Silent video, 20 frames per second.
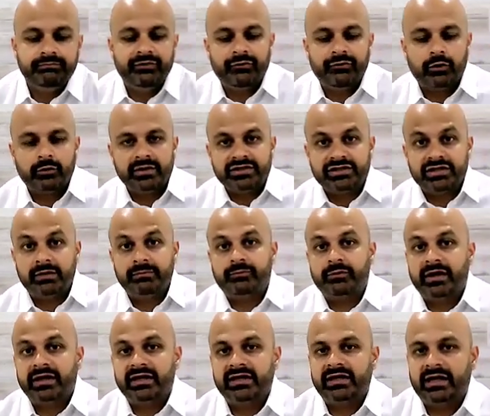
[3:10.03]
before we jump
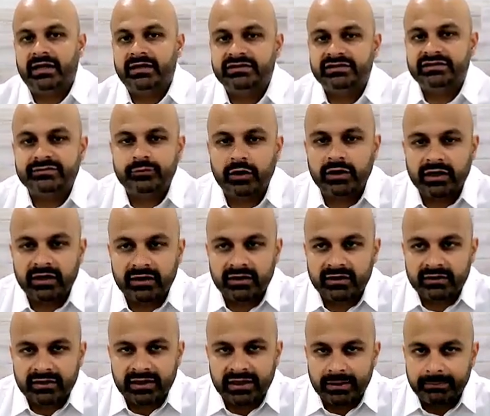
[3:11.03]
right in, I just want
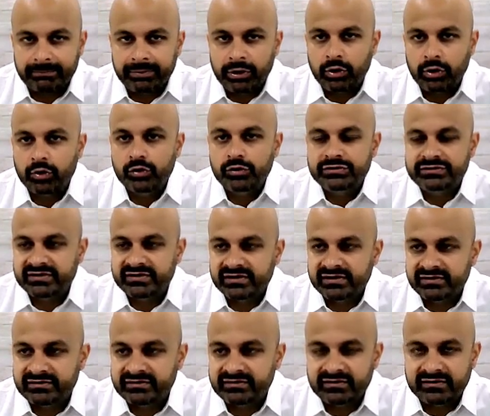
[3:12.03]
to kind of pose
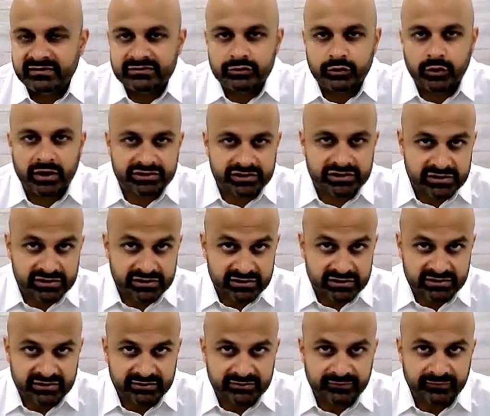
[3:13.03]
these these questions
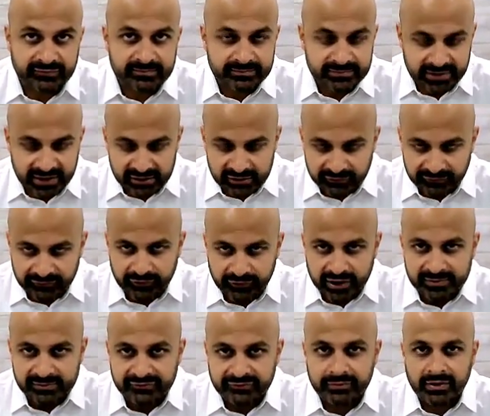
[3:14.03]
just to get your
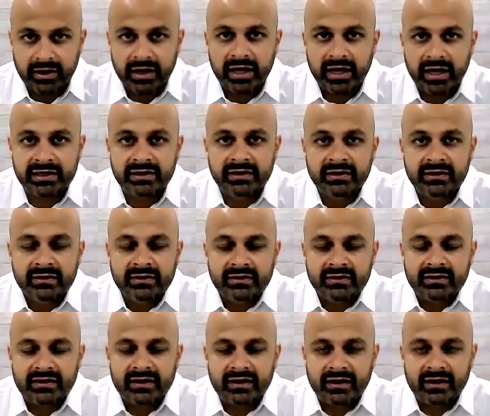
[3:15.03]
frame of mind
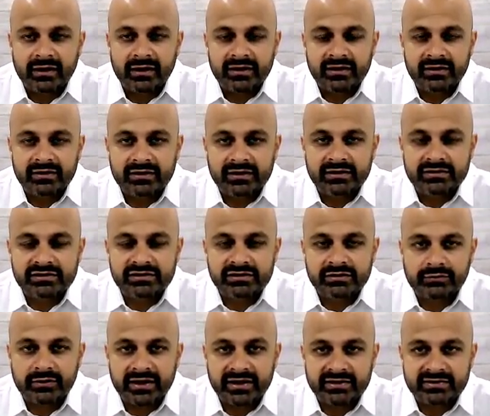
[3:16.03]
uh, into the
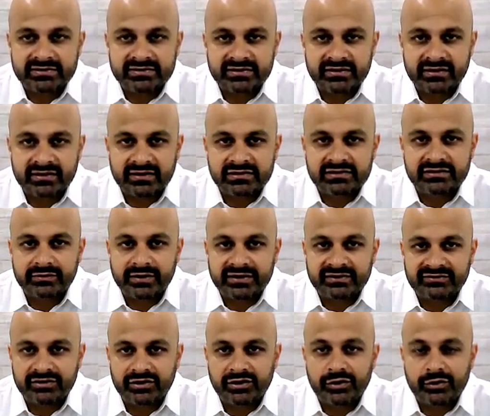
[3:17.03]
right uh, into the
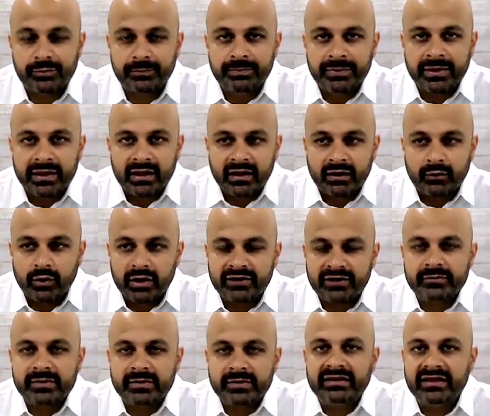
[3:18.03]
right zone. I want
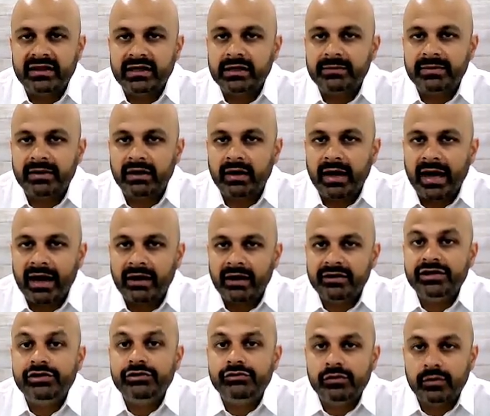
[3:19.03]
everybody to think about how
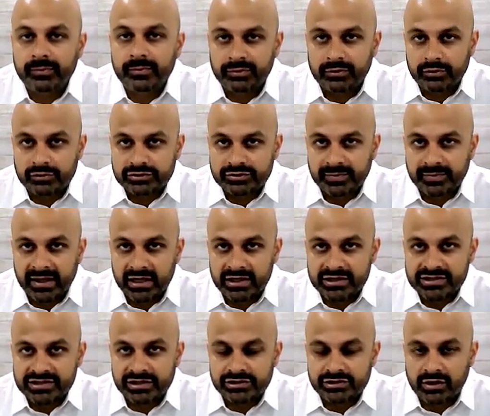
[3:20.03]
do you approach
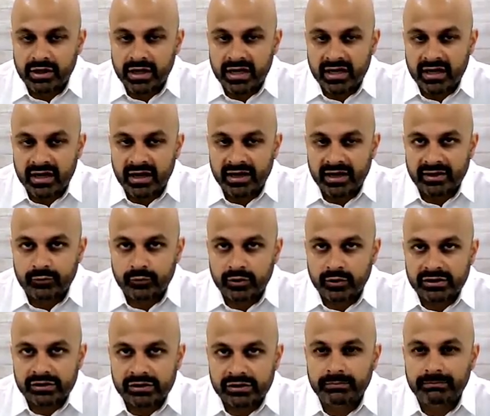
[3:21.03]
managing dry eye, and
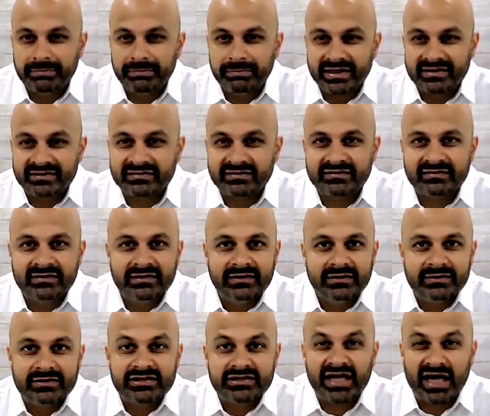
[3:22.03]
what are your biggest
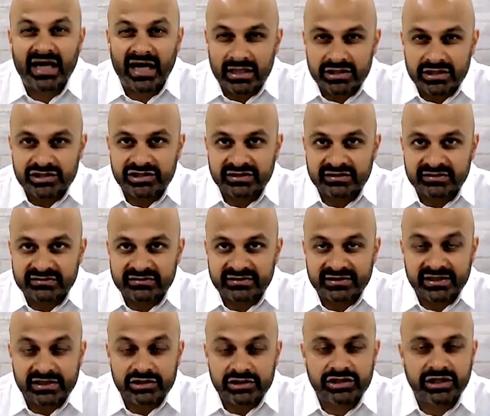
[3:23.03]
challenges
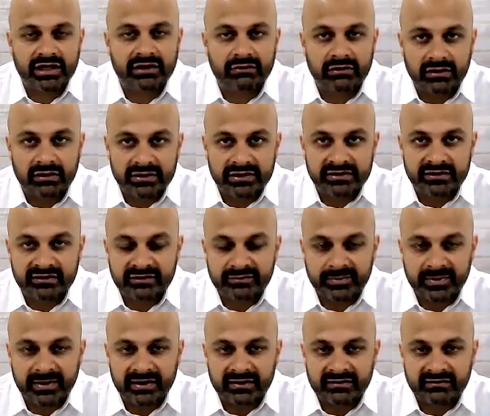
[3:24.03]
in general in this
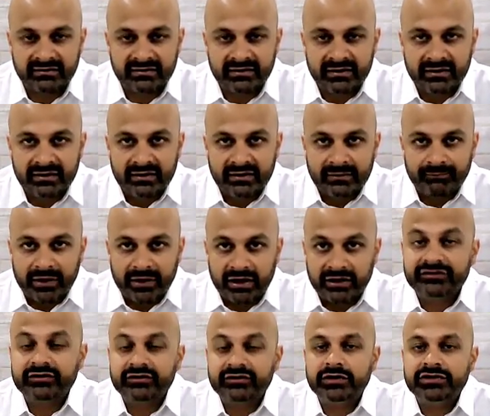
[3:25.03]
space. I
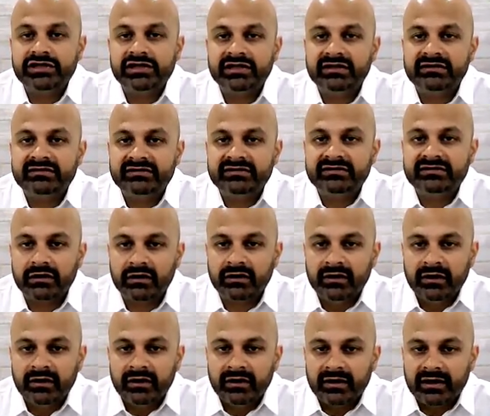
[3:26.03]
also want you to
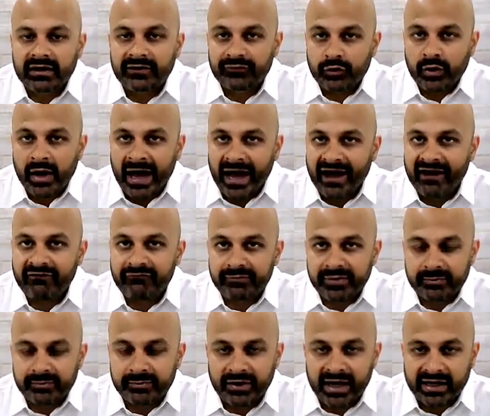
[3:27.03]
consider if you have
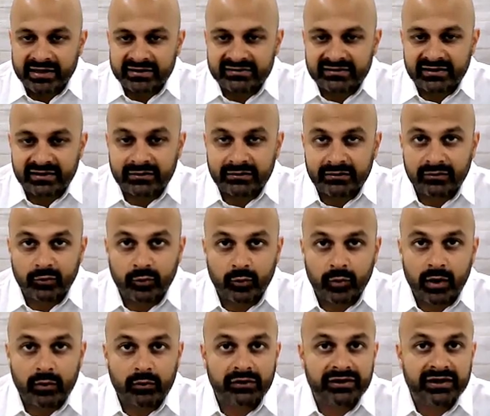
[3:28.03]
been practicing,
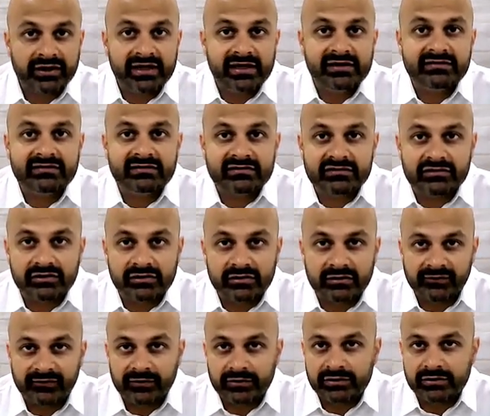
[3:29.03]
what were the easiest
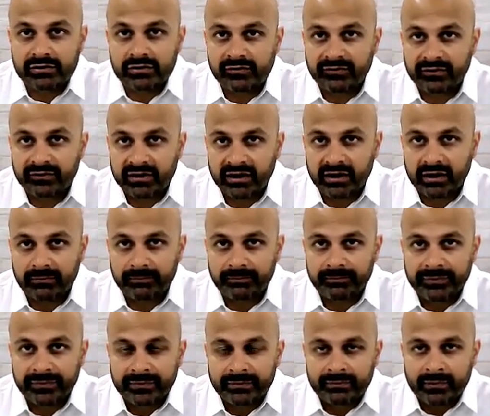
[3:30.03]
hurdles for you to overcome?
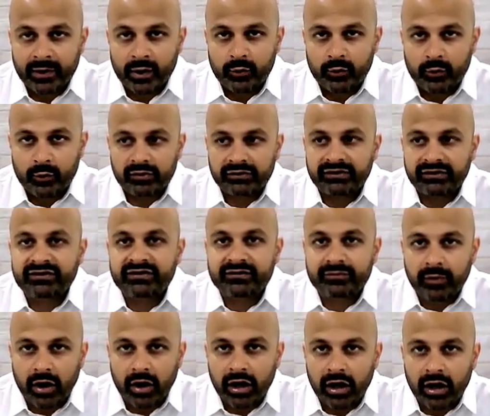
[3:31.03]
What were the
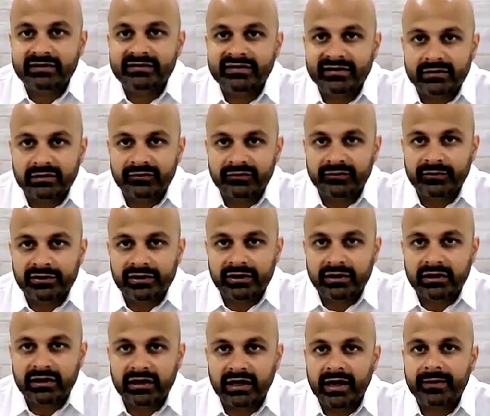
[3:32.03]
smallest hills for you to
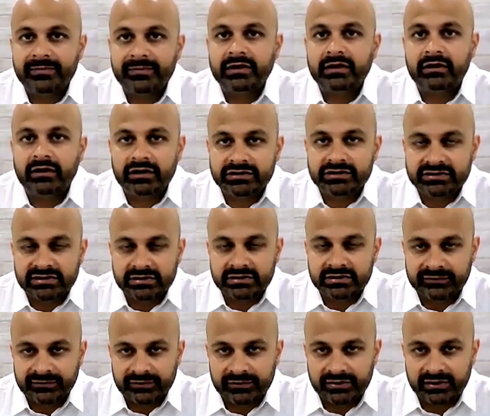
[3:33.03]
climb? The largest
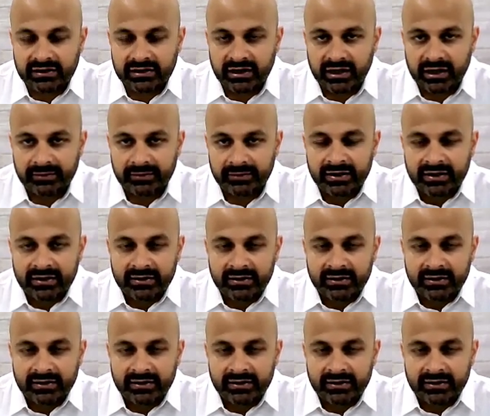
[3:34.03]
hills for you to climb?